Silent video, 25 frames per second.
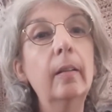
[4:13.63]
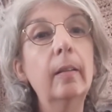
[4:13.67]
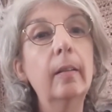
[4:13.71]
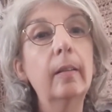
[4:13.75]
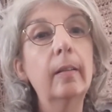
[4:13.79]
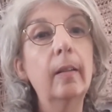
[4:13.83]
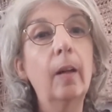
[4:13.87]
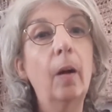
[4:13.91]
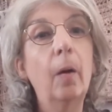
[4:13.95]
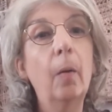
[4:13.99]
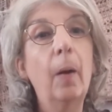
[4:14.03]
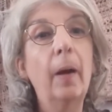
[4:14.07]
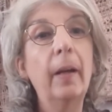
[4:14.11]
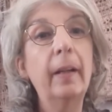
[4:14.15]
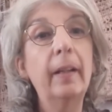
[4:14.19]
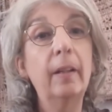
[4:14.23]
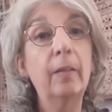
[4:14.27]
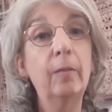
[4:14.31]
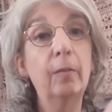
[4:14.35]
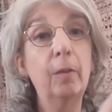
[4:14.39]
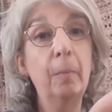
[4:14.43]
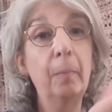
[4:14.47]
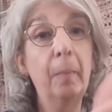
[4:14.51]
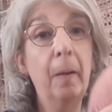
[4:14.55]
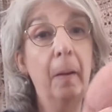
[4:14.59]
so I
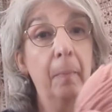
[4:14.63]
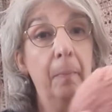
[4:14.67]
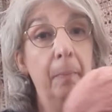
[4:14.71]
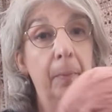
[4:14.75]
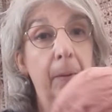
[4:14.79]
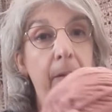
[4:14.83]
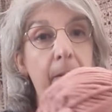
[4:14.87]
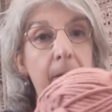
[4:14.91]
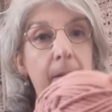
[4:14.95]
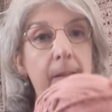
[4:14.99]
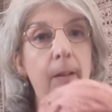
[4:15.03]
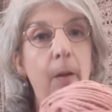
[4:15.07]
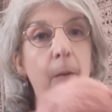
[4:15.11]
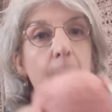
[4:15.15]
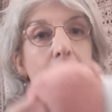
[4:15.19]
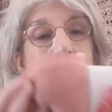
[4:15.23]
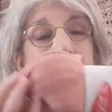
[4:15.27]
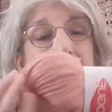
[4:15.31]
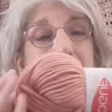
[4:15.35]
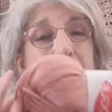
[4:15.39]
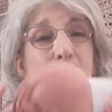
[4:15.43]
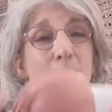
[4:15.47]
can remember. So it's